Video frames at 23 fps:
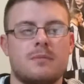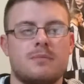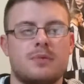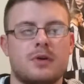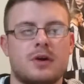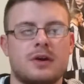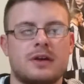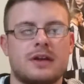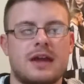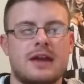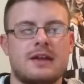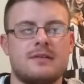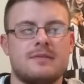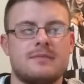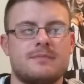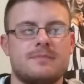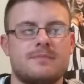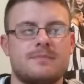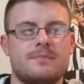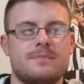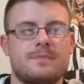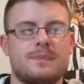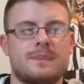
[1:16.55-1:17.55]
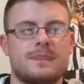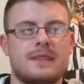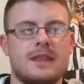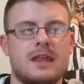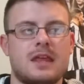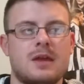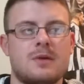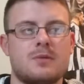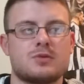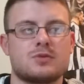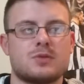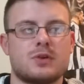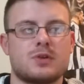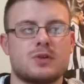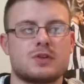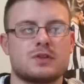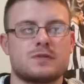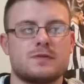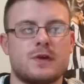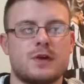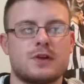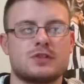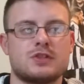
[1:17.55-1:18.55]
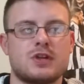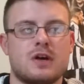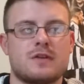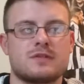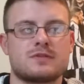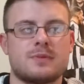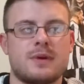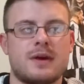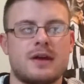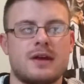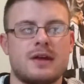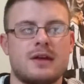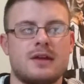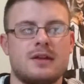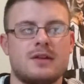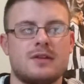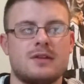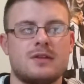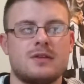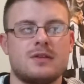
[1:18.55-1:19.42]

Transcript: But again, it was one of those first halves where